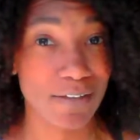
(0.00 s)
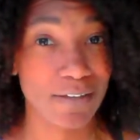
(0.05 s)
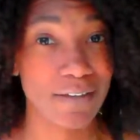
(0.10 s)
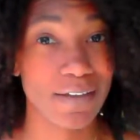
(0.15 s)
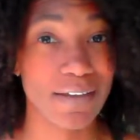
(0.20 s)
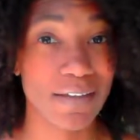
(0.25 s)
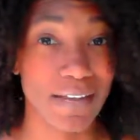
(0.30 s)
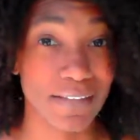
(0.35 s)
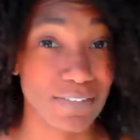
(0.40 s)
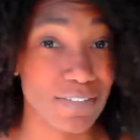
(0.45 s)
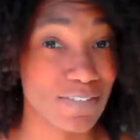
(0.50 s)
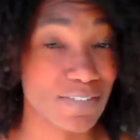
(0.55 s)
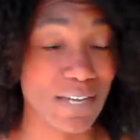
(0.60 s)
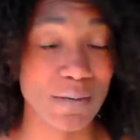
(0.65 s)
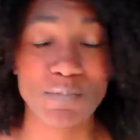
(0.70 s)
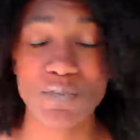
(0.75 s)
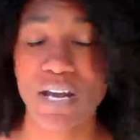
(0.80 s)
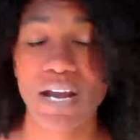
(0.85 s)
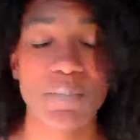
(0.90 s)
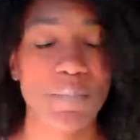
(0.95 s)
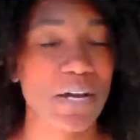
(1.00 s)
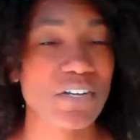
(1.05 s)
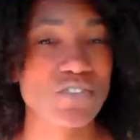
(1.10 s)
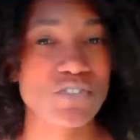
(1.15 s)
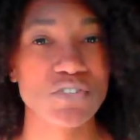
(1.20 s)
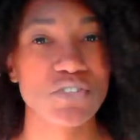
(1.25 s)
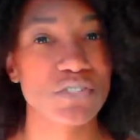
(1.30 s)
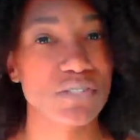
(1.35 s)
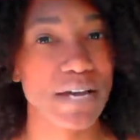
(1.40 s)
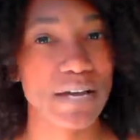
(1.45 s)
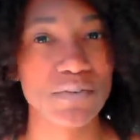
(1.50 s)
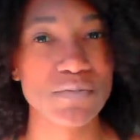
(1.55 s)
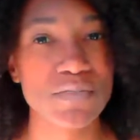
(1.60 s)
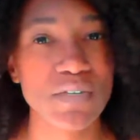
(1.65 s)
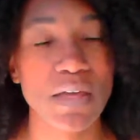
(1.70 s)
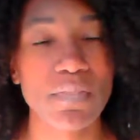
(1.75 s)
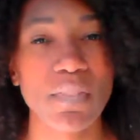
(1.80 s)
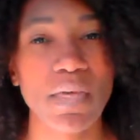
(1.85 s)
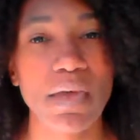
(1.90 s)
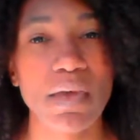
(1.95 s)
at the same time, I just could not have
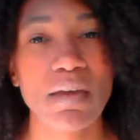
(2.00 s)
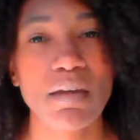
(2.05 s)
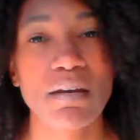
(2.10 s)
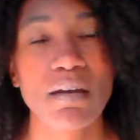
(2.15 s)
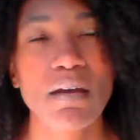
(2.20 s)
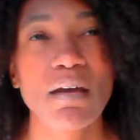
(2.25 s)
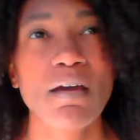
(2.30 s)
done that.